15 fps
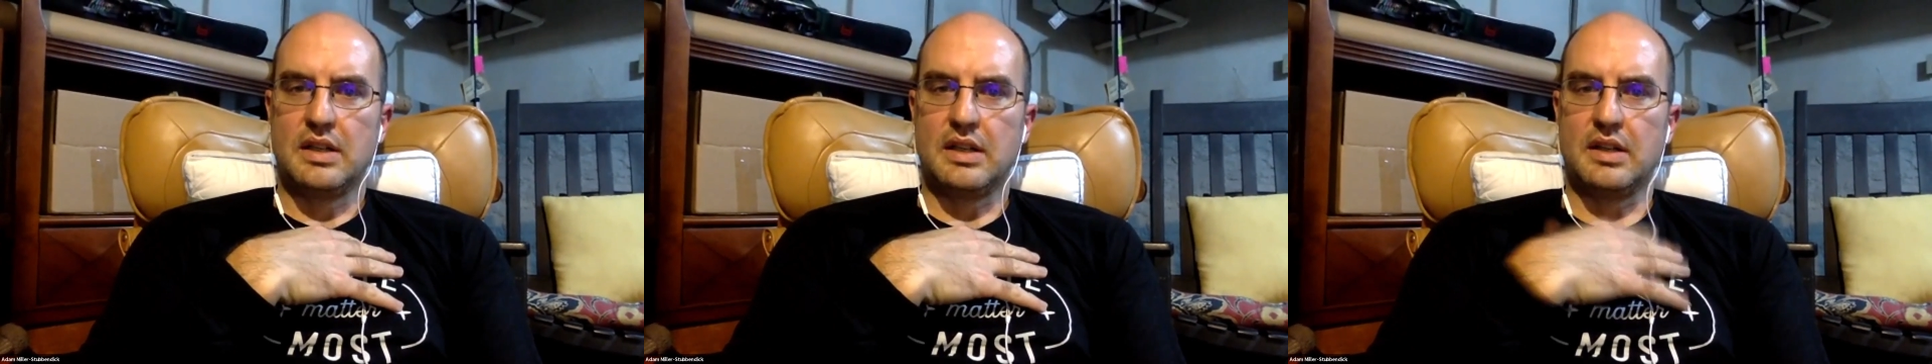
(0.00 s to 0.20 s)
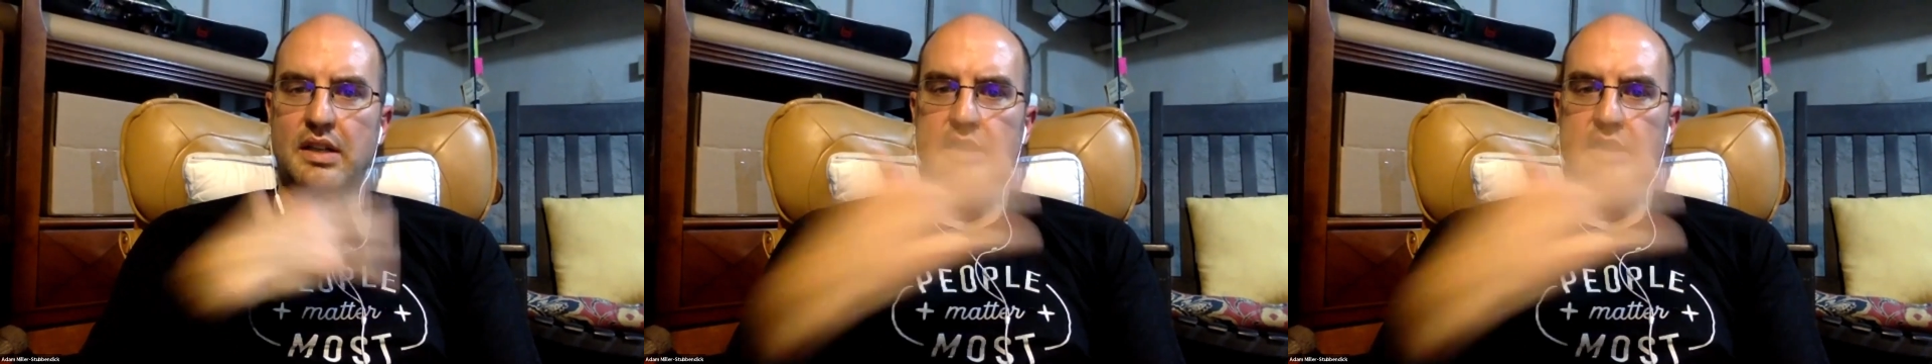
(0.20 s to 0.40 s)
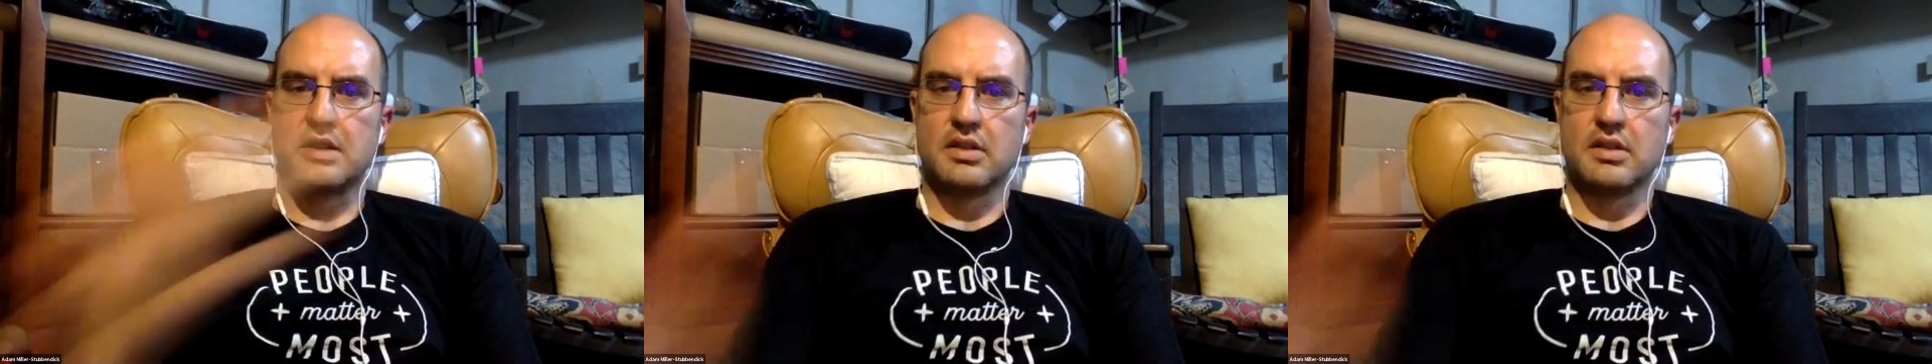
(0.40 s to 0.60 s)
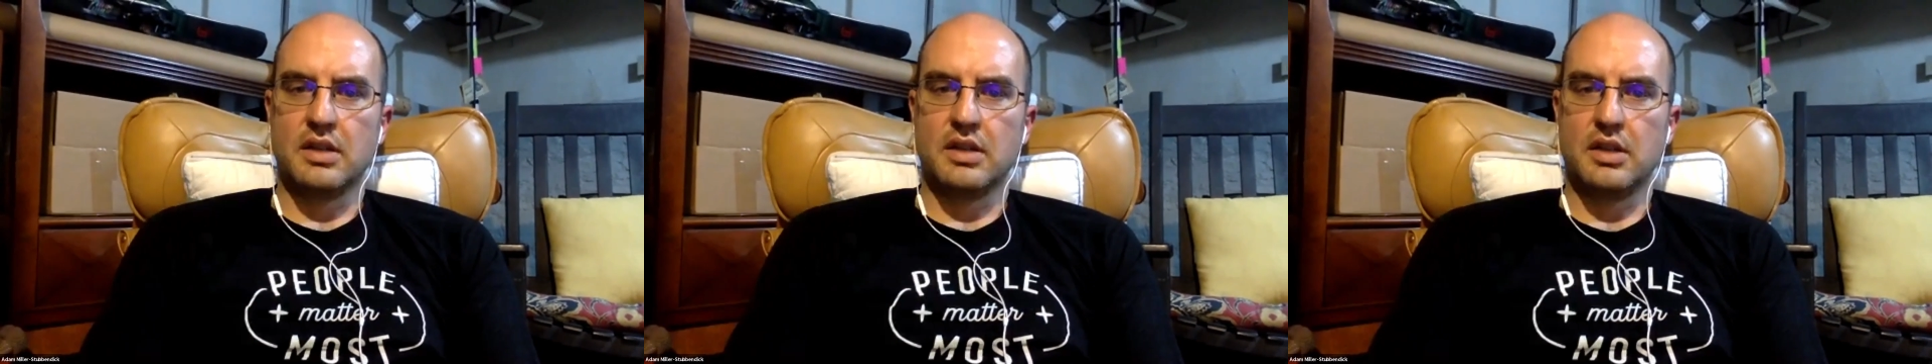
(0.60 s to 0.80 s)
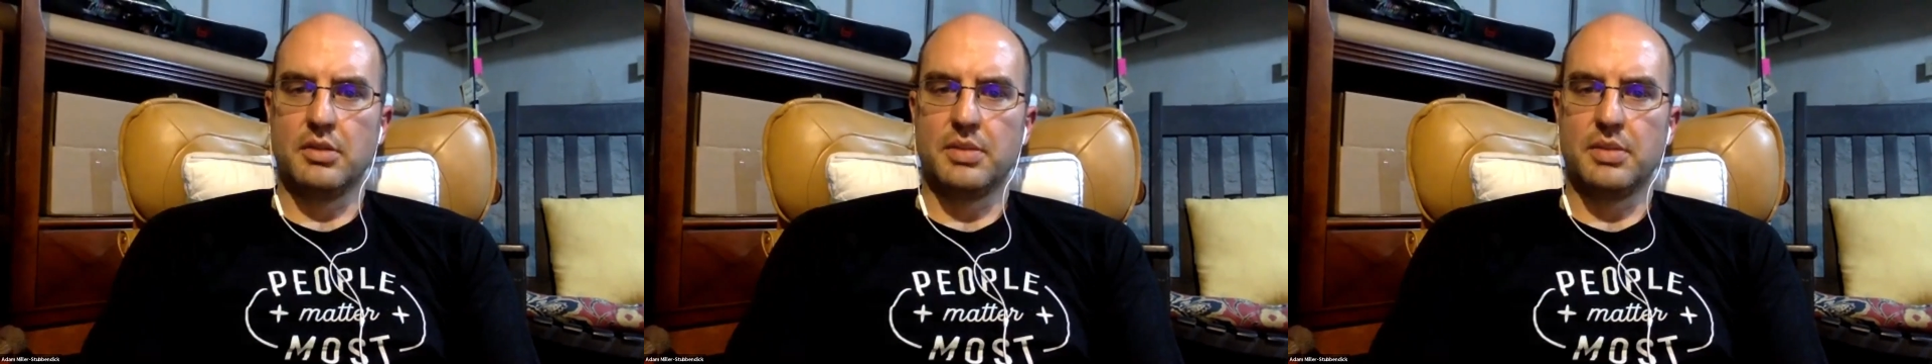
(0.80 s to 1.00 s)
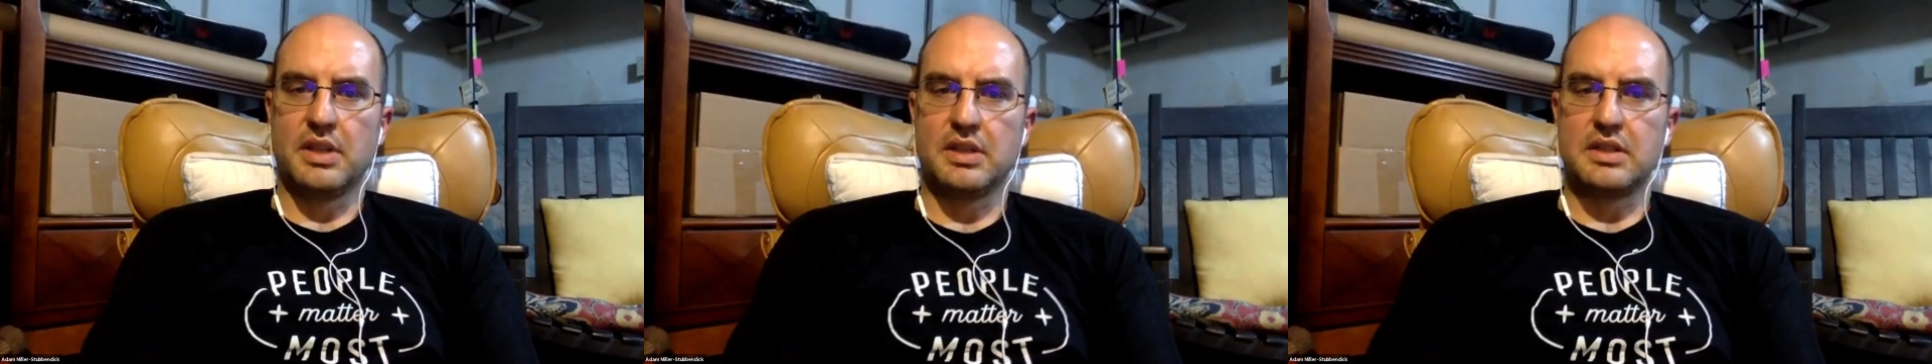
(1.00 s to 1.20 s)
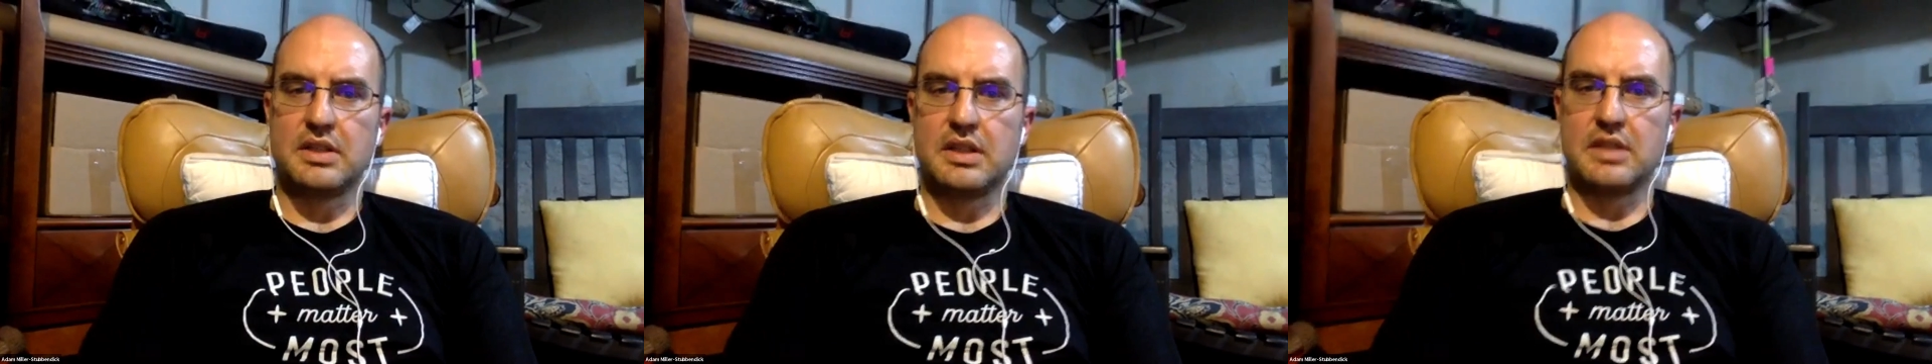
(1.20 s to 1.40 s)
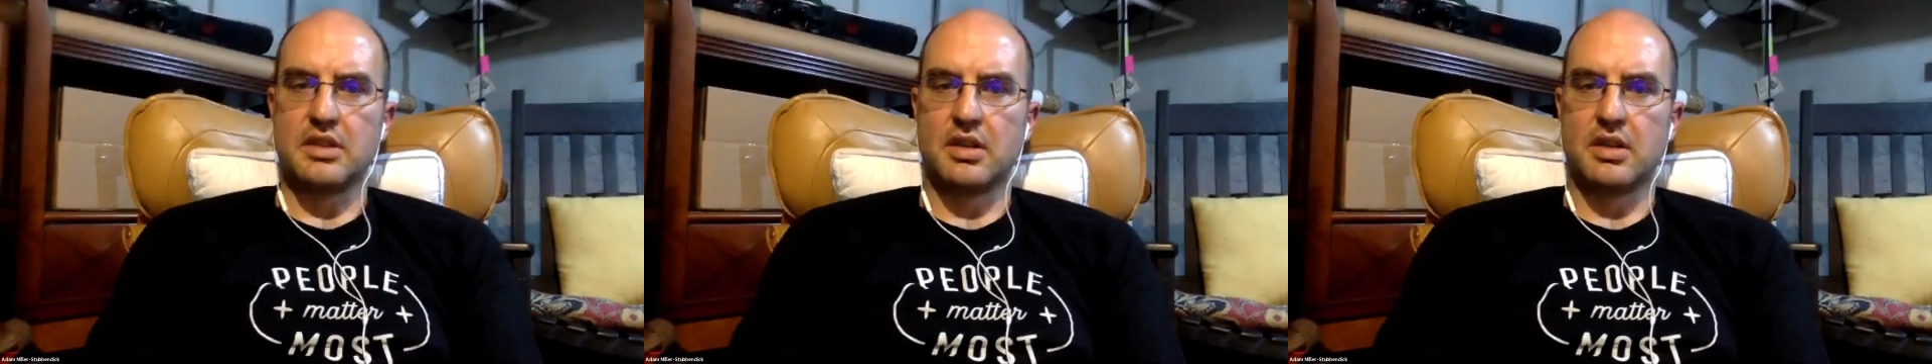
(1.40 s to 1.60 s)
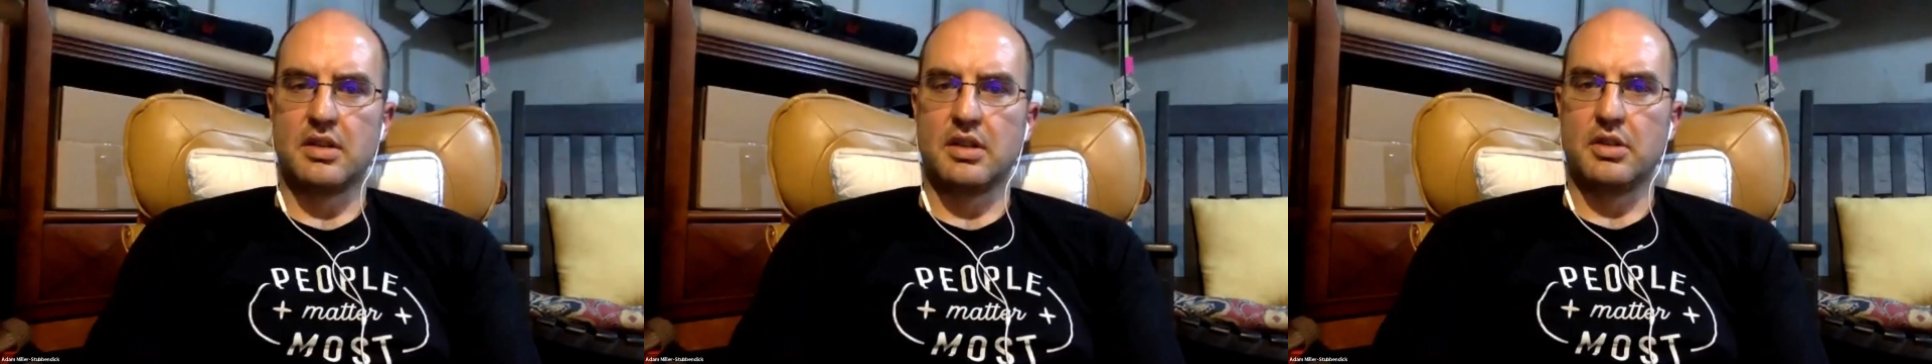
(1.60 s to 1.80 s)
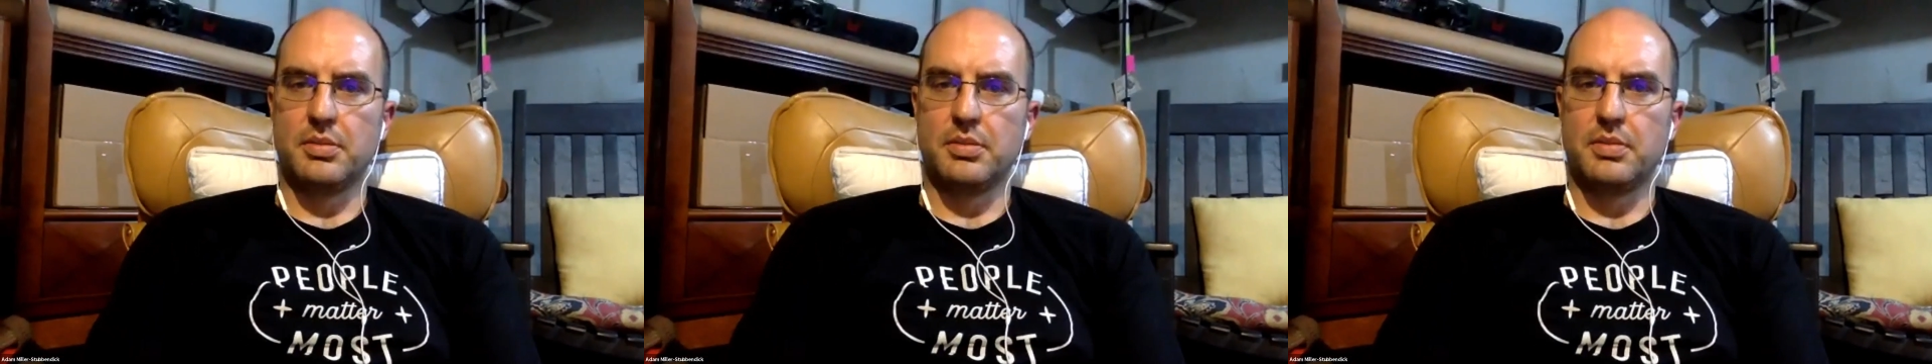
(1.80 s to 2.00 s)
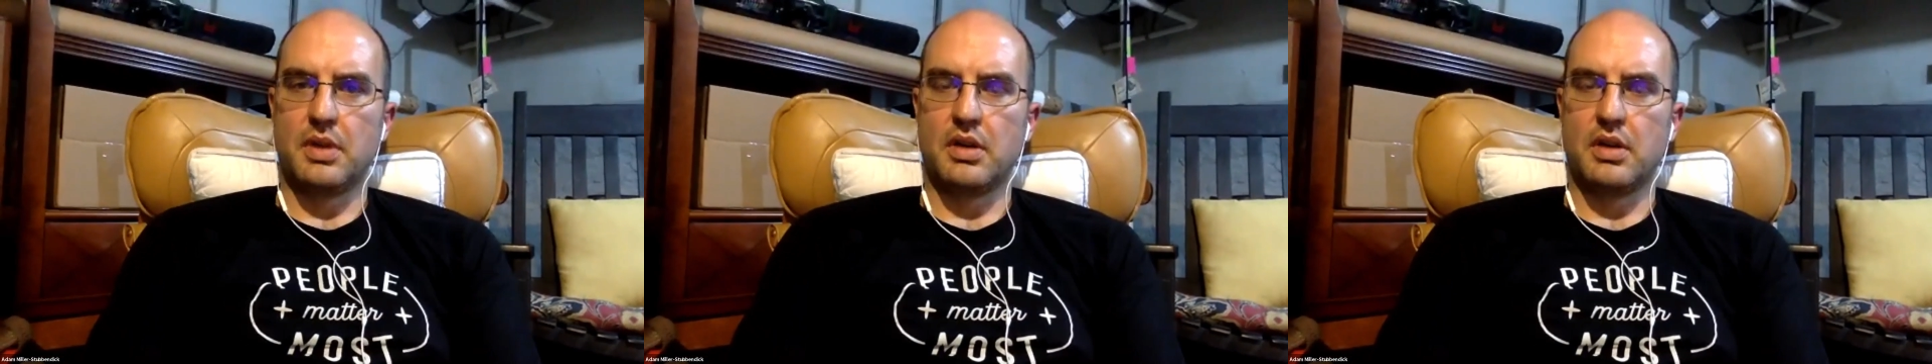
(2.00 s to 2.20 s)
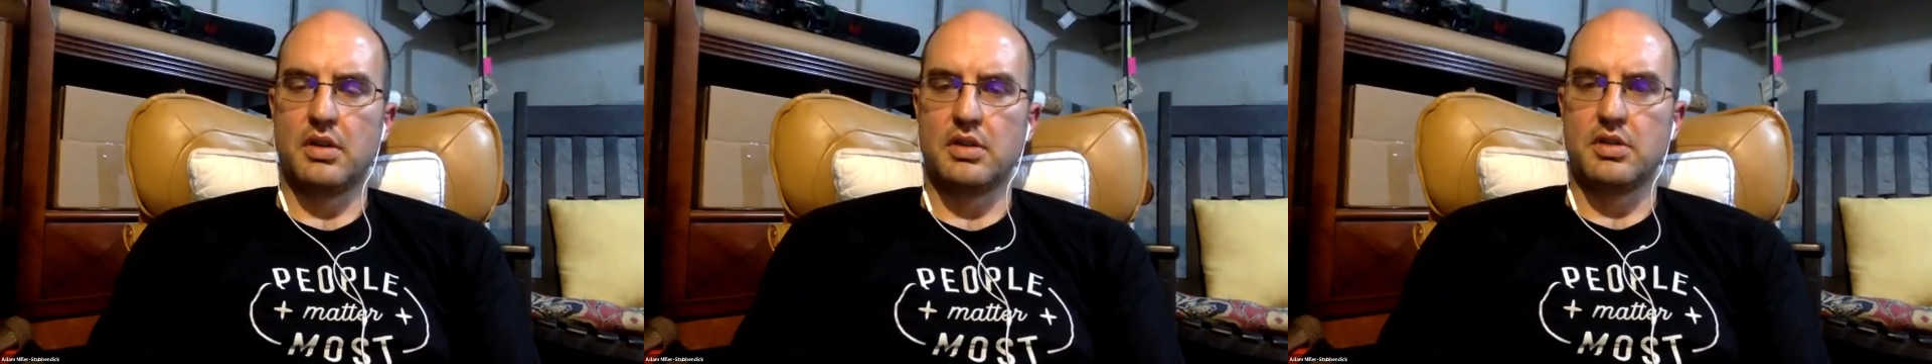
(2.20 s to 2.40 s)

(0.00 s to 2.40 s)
at least a little bit, says are